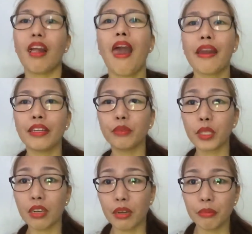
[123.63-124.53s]
I have a
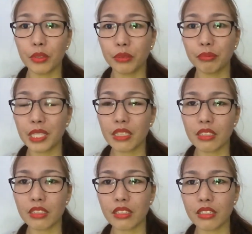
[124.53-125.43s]
gum
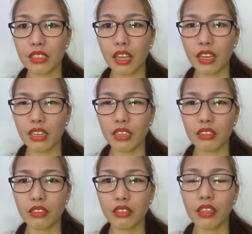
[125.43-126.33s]
because
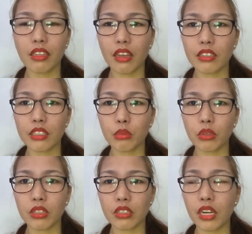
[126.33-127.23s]
I just
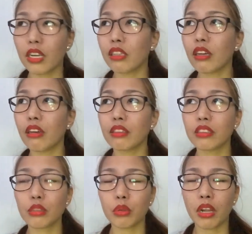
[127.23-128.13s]
want to try it. I
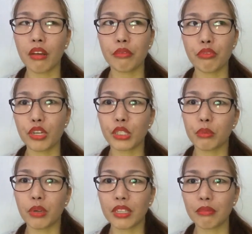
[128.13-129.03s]
just want to have fresh
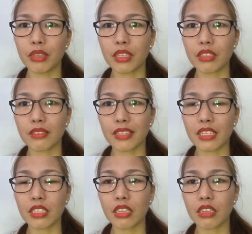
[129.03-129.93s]
bread because they
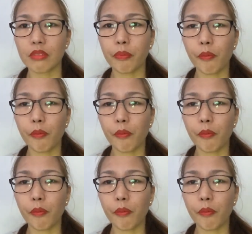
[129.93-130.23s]
say that